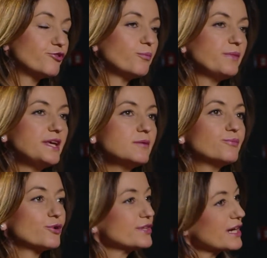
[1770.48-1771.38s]
being
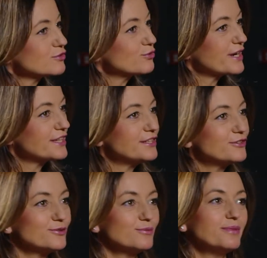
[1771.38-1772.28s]
product ready
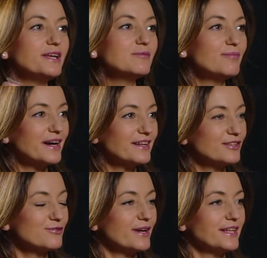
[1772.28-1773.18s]
to being
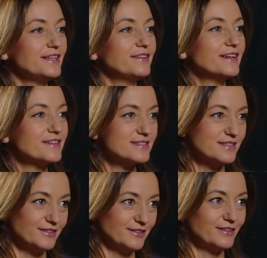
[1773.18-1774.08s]
market ready, there's
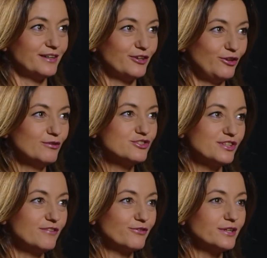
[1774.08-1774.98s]
a huge
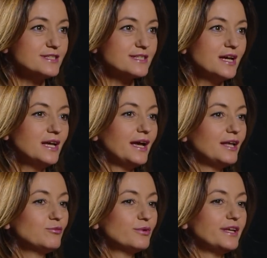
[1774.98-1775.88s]
difference,
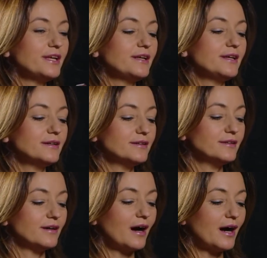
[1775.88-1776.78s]
and we
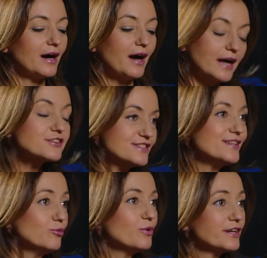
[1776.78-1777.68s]
are
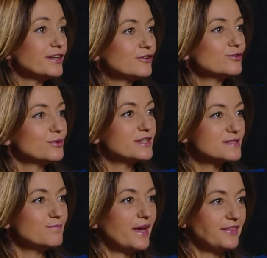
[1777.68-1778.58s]
still working
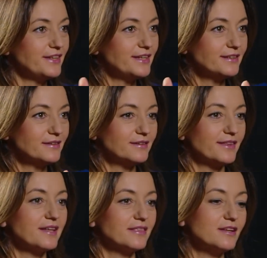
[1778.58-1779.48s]
towards mending
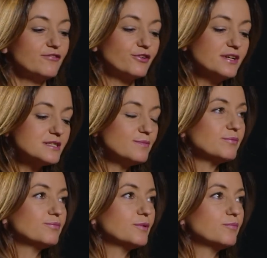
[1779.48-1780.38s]
that difference, but